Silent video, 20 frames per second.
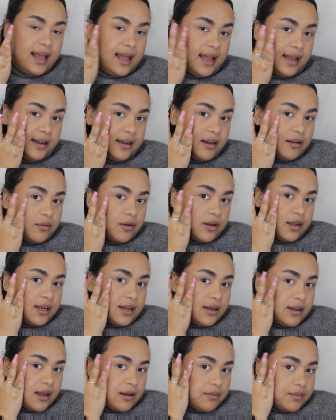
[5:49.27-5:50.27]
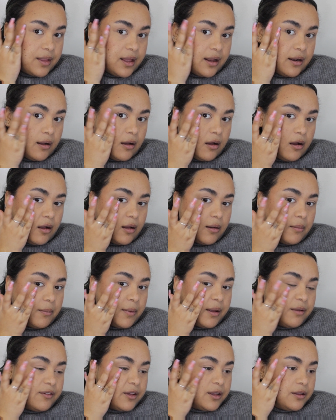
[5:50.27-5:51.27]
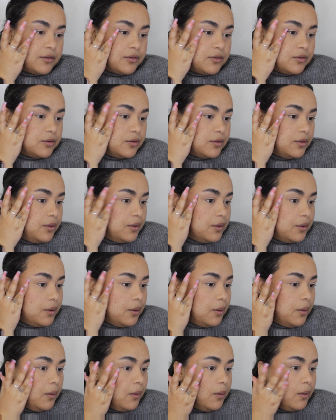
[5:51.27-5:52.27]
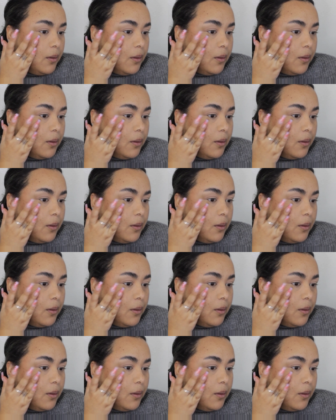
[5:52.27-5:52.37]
and I'm going to dab that on my face, you know?